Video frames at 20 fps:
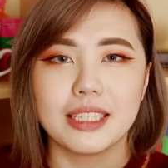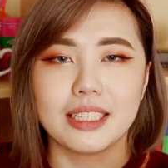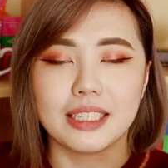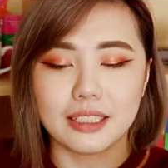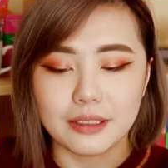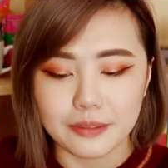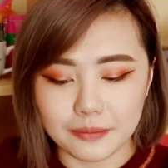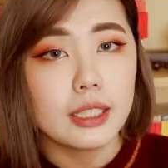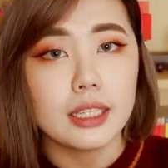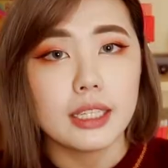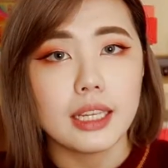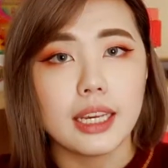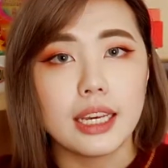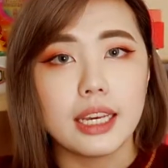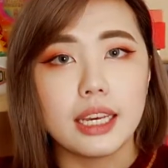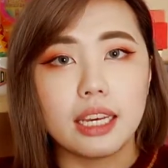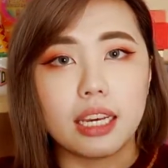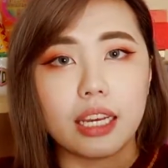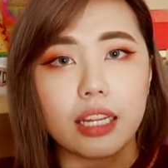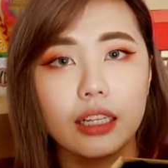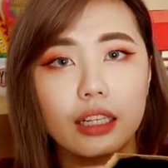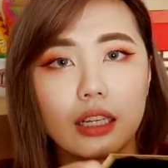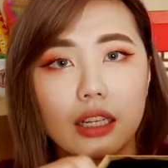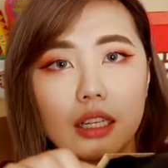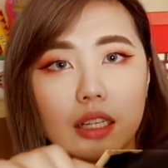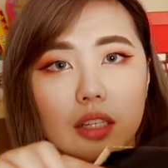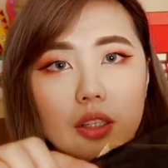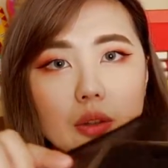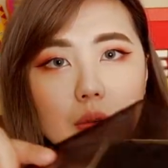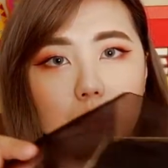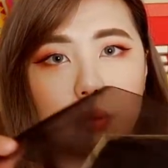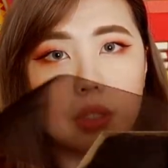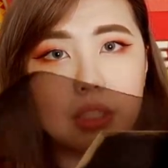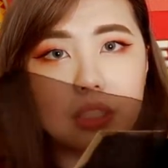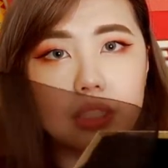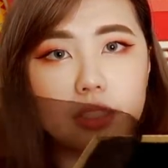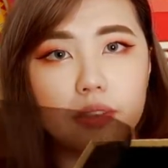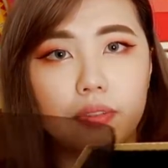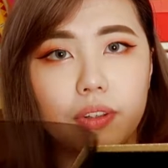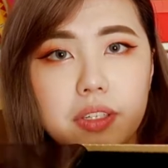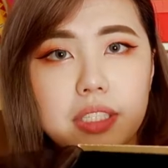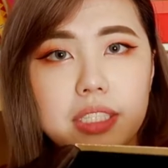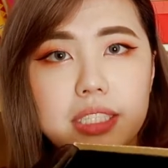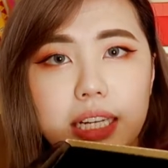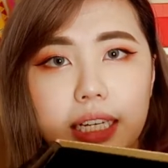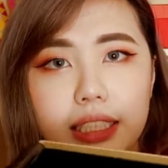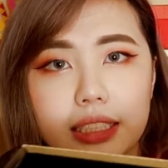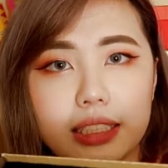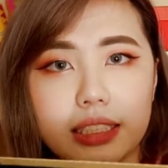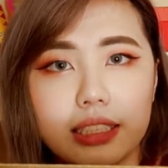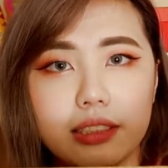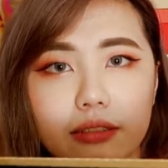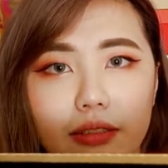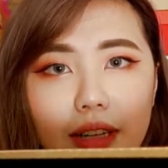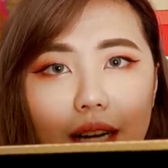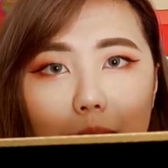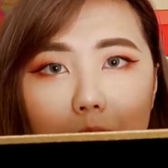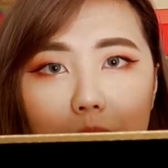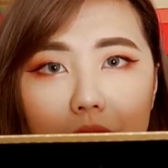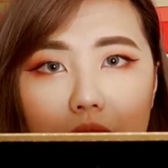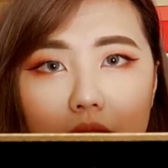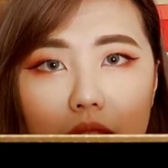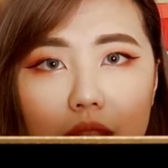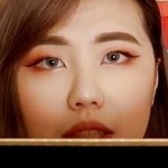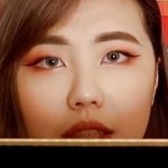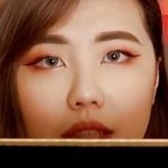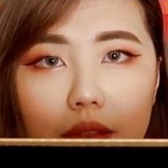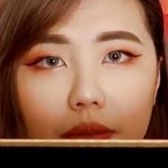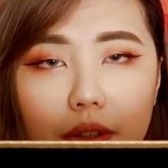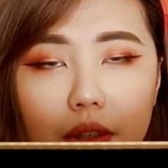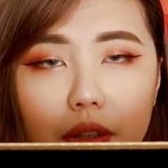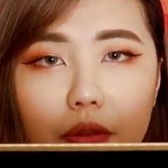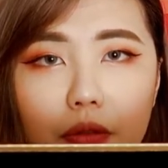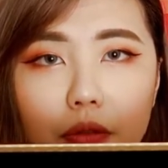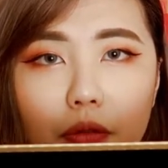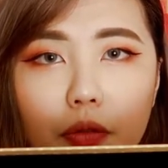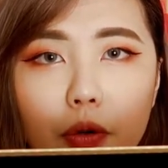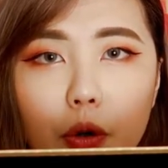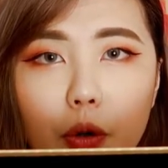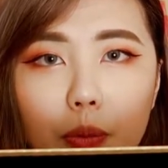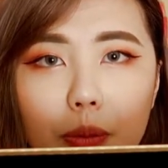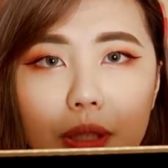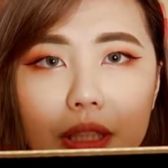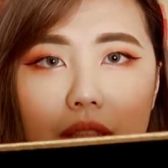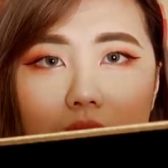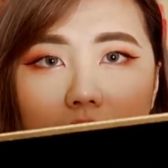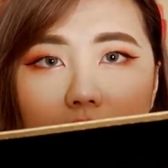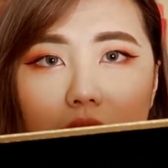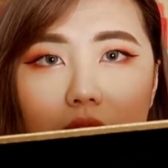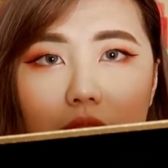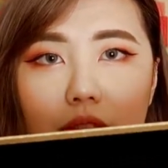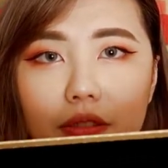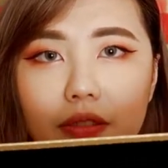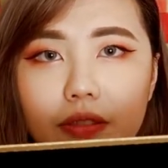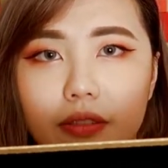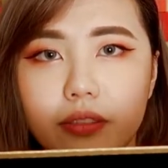yeah, and the wand is very nicely wrapped. This is very foamy stuff.